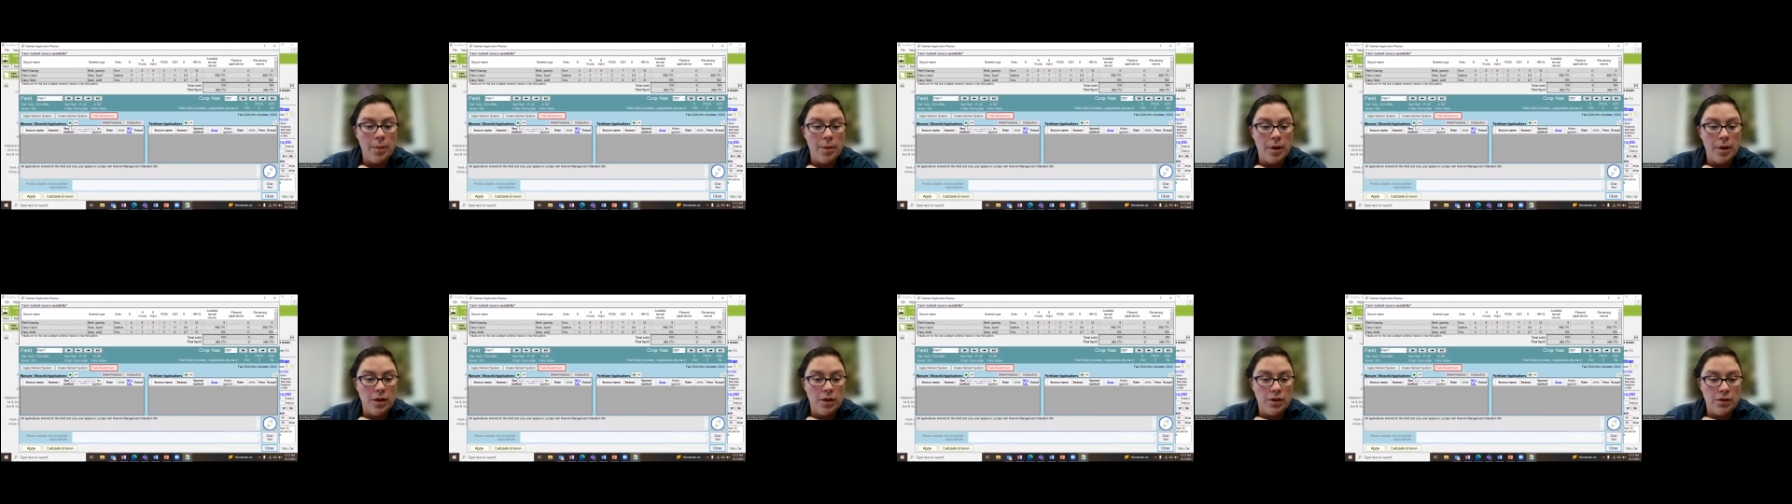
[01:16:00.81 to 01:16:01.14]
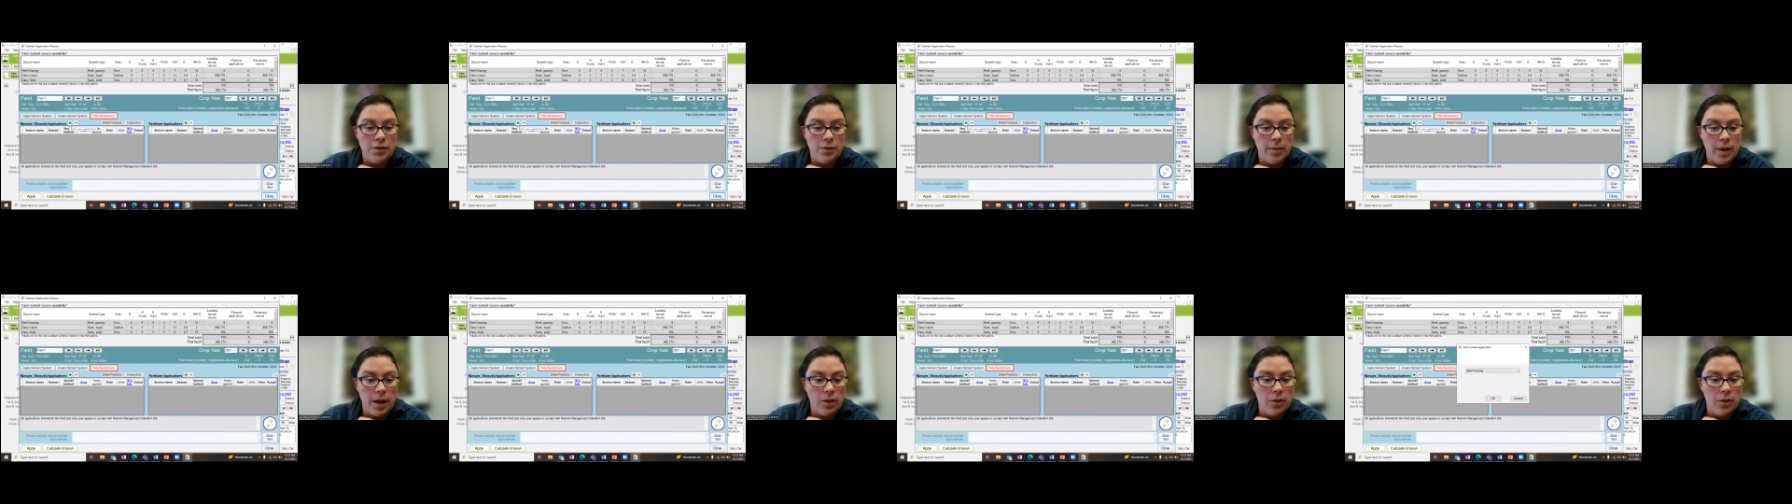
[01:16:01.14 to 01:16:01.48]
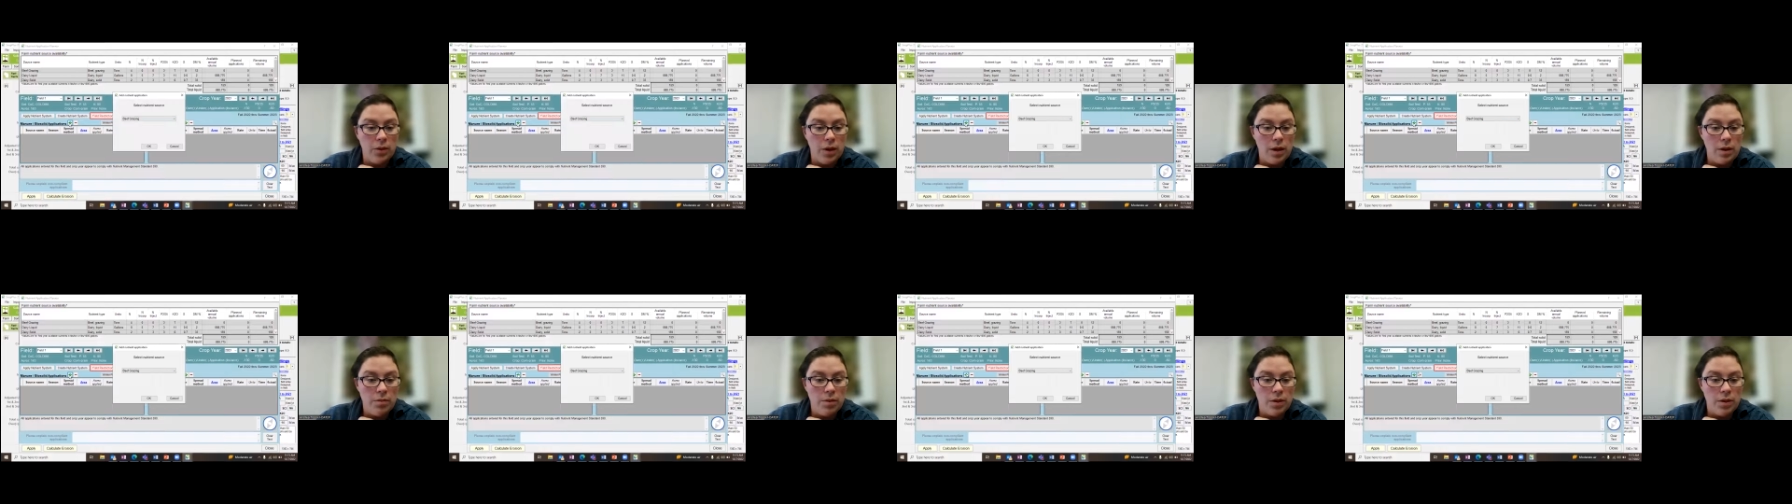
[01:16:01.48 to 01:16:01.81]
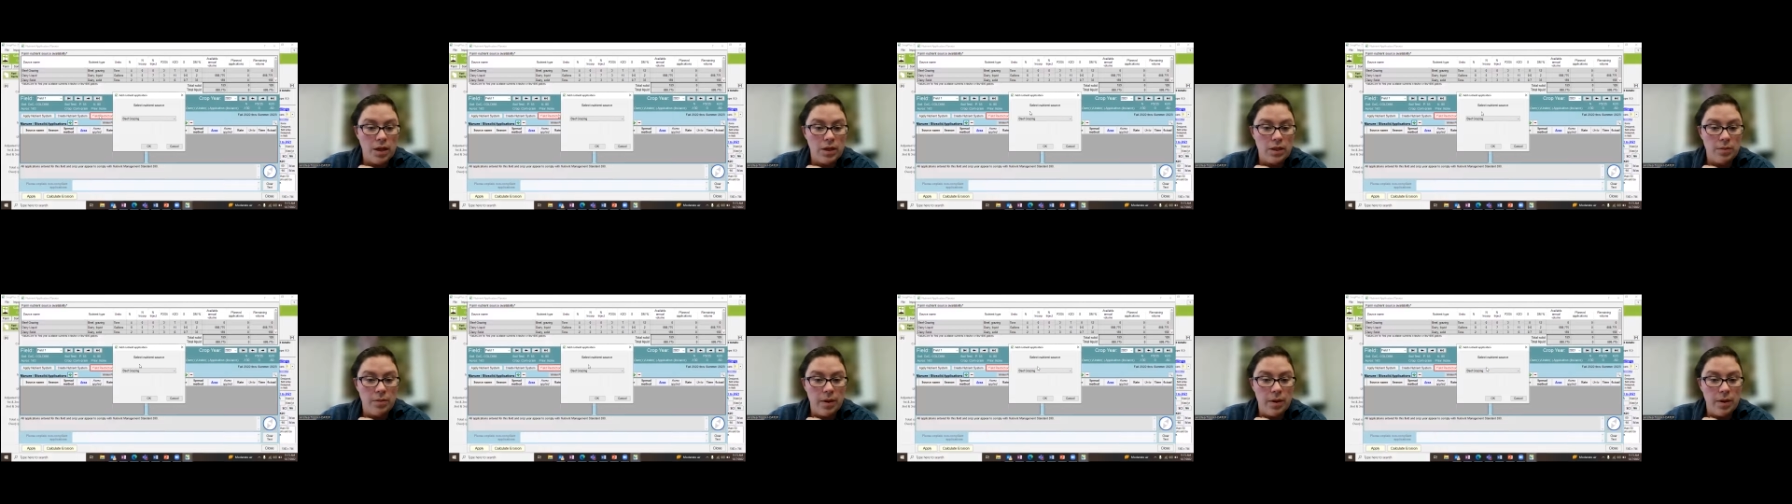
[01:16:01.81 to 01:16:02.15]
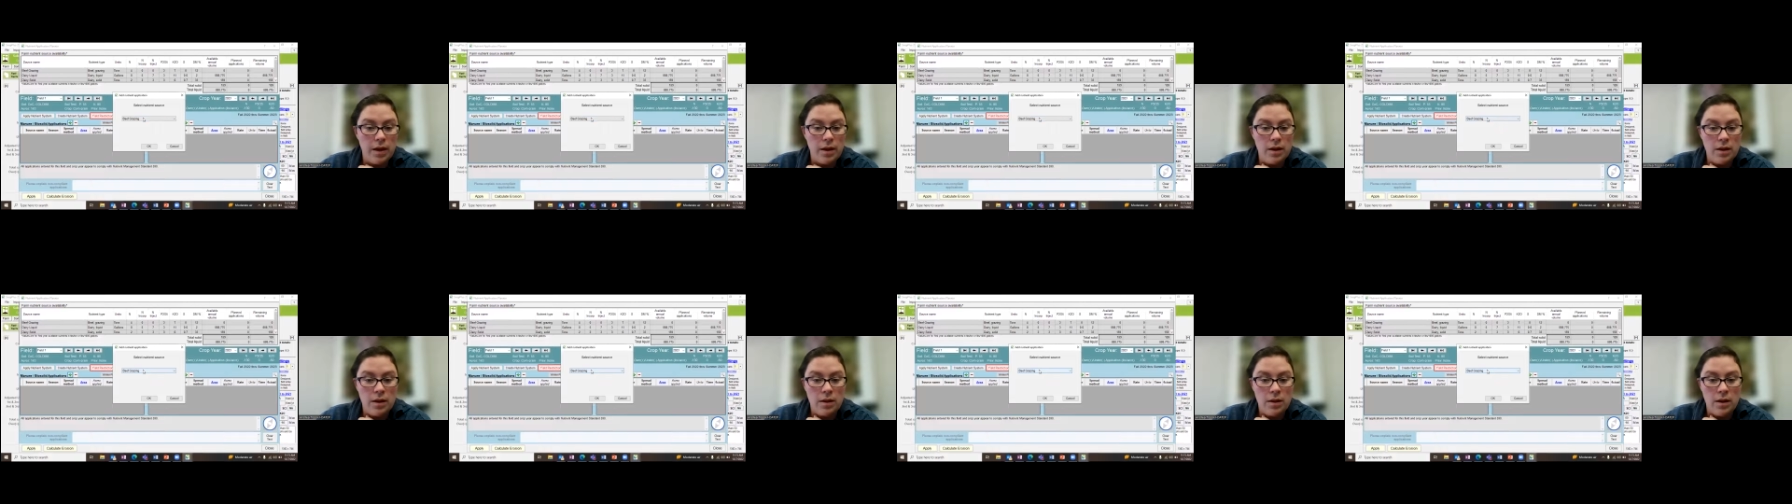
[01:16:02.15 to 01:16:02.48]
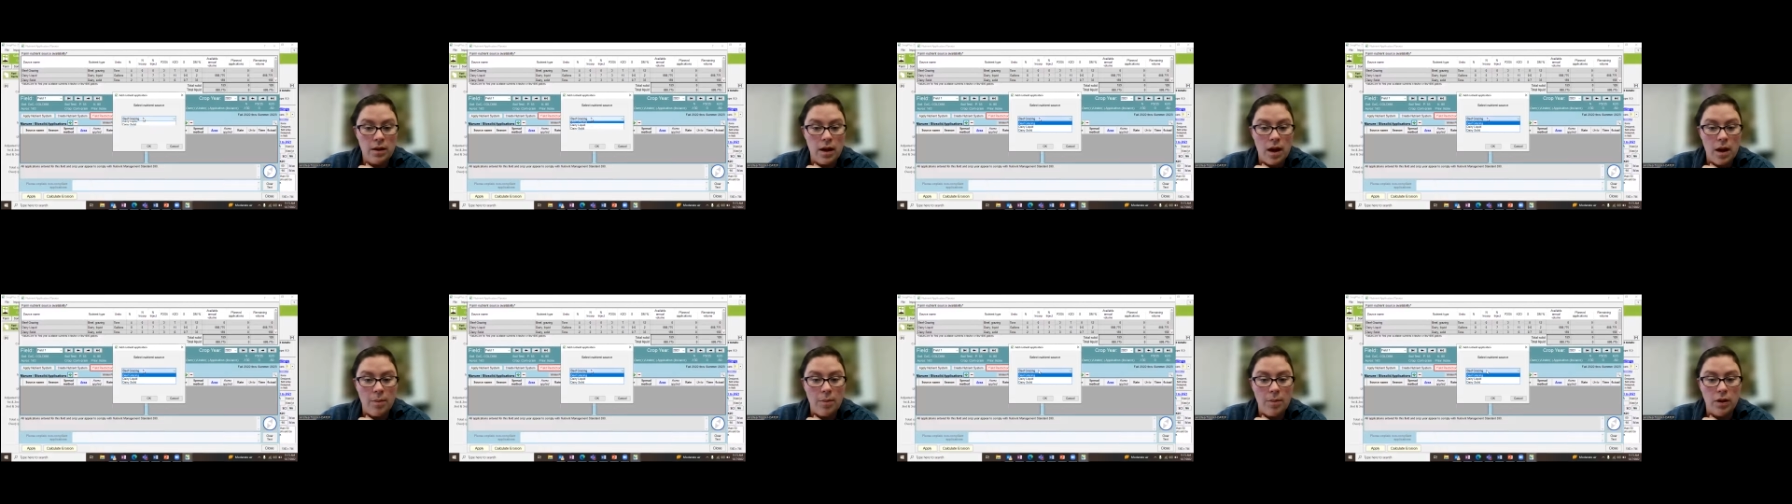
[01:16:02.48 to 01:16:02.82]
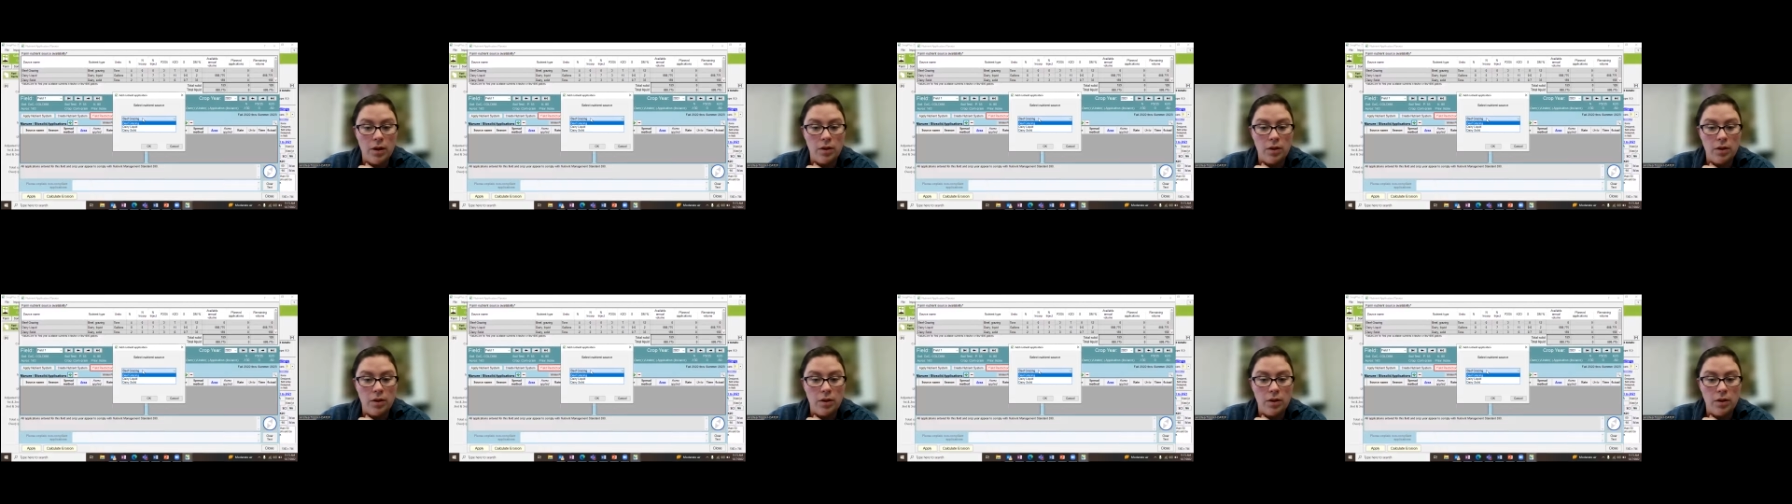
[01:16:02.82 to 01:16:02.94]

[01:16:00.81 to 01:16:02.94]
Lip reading: going to do my green plus button. I'm going to